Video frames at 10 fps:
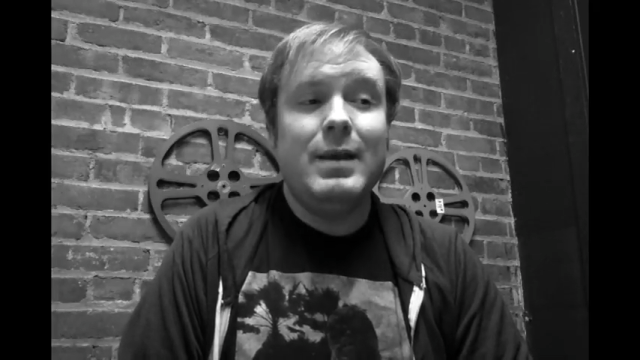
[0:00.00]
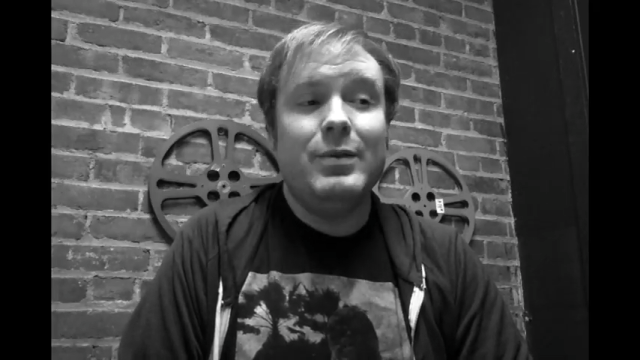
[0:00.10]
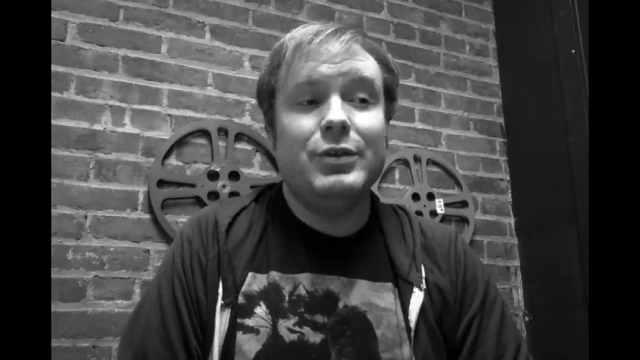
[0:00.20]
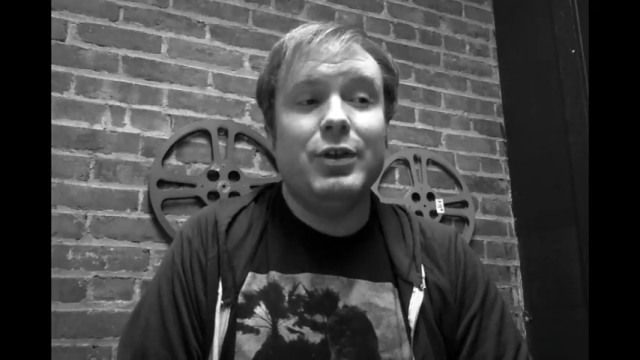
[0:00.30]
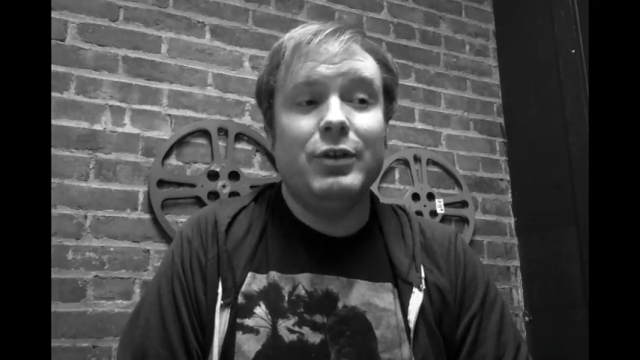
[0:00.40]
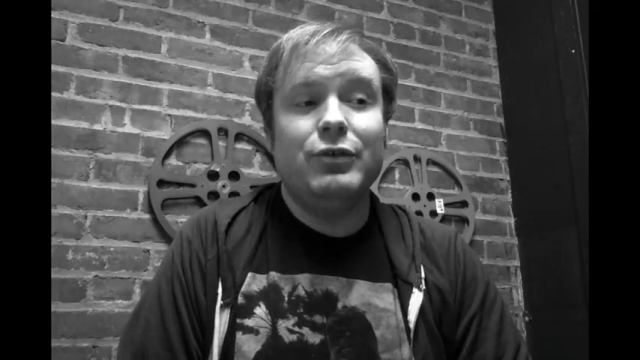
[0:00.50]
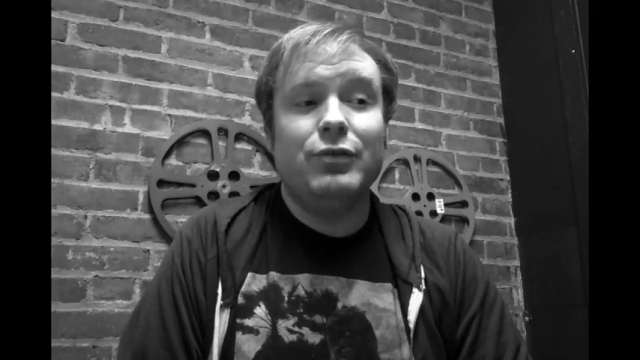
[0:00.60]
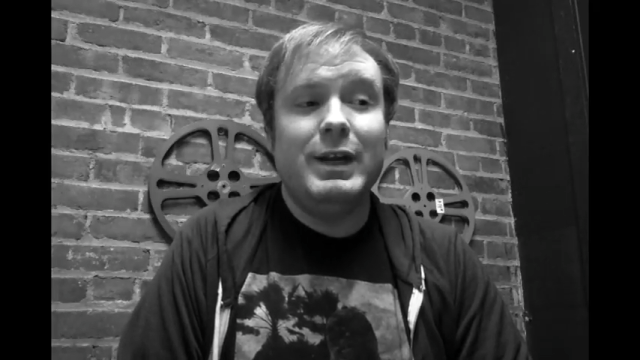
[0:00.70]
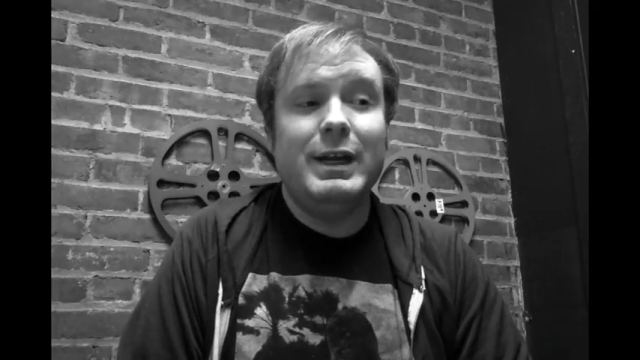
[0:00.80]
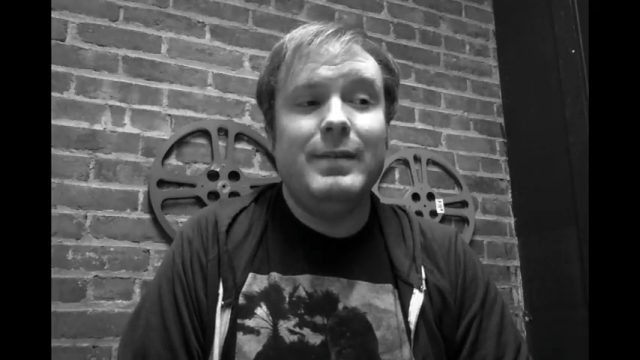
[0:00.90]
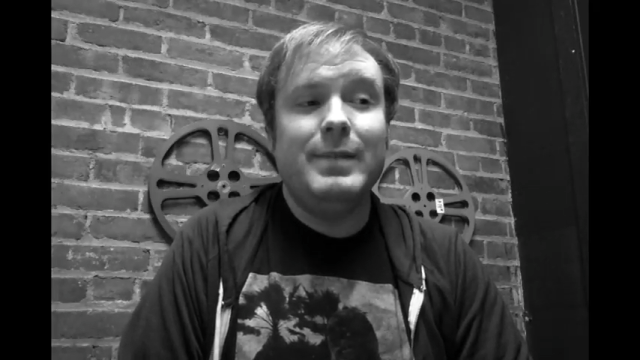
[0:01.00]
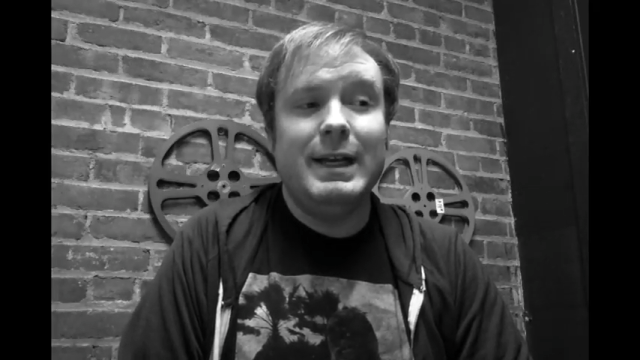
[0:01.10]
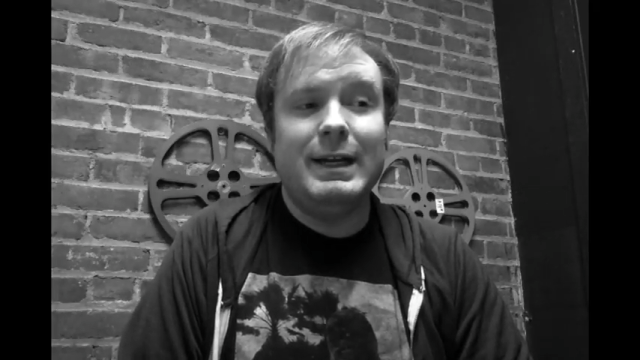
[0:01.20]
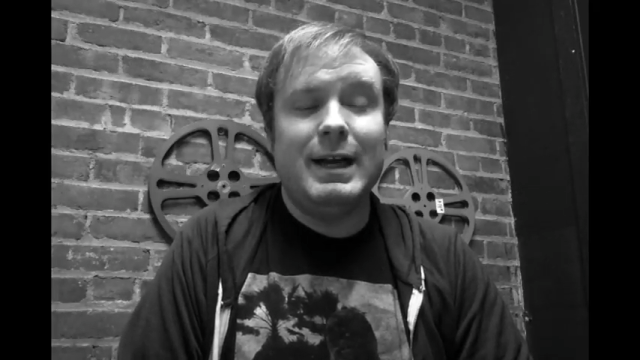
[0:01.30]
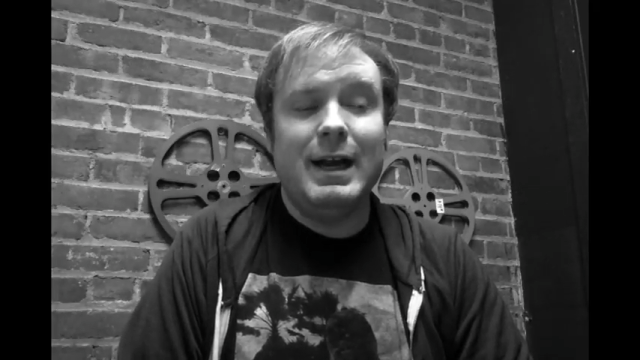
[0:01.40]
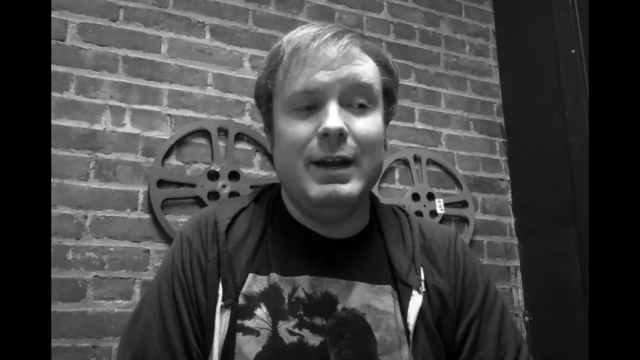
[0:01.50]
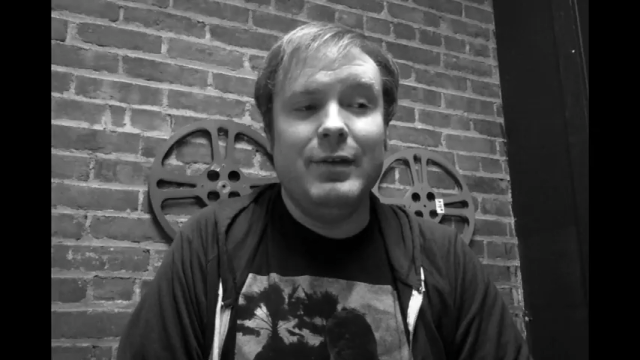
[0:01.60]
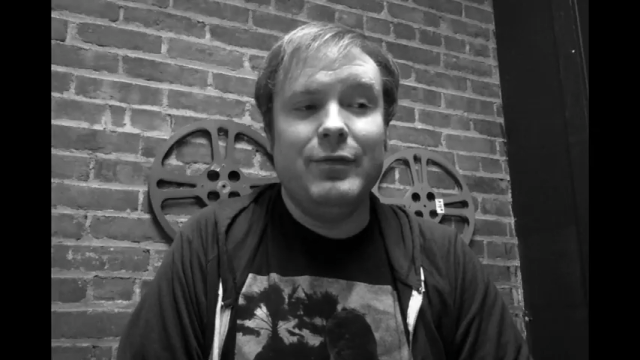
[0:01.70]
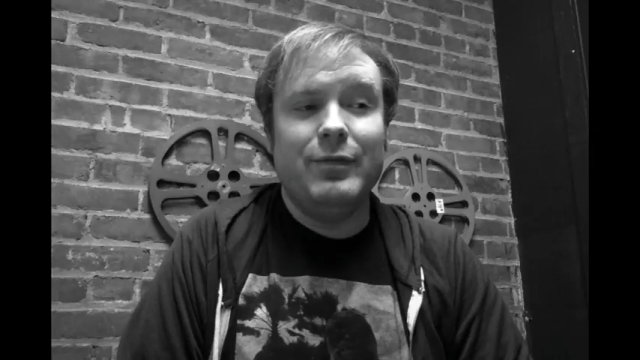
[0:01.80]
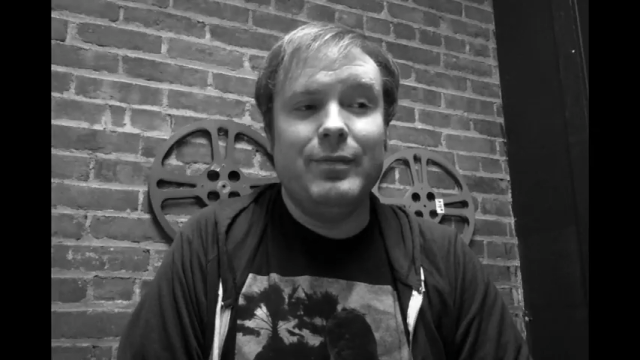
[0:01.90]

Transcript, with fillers: it was all a dream, it kind of